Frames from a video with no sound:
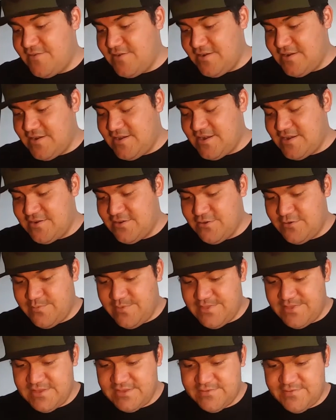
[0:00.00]
figure out how to
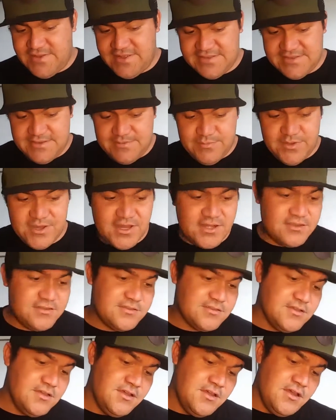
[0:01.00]
open this fancy box.